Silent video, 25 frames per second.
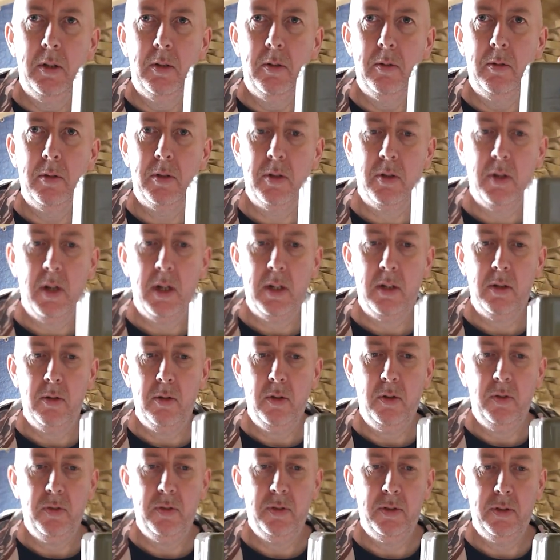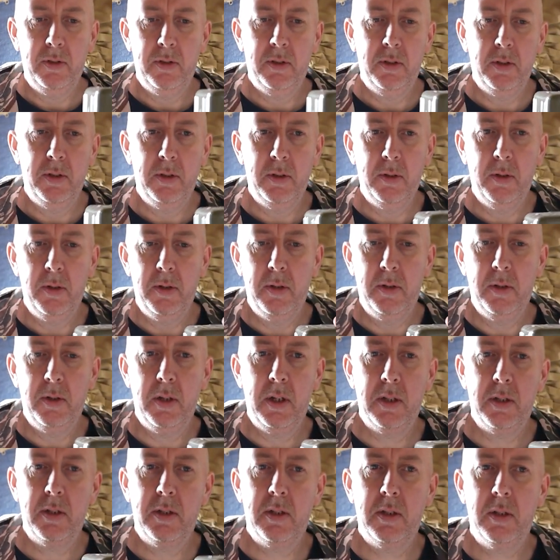retract off.
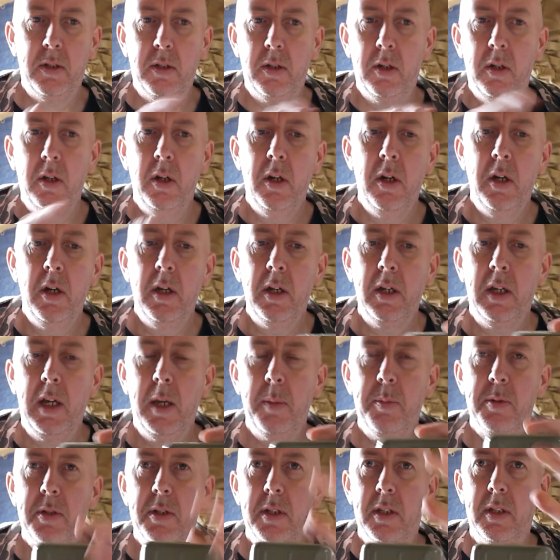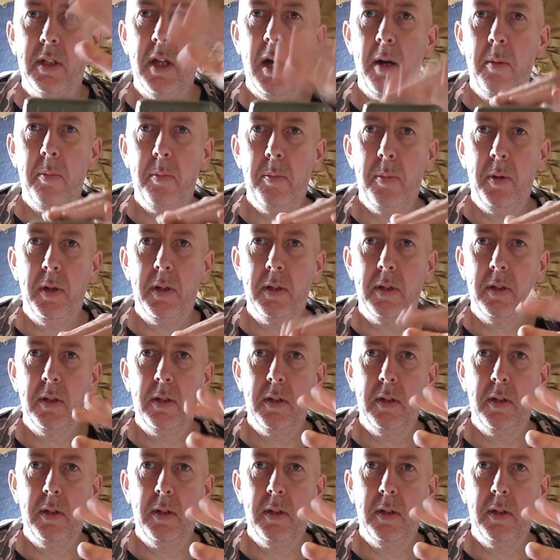That keeps the top bit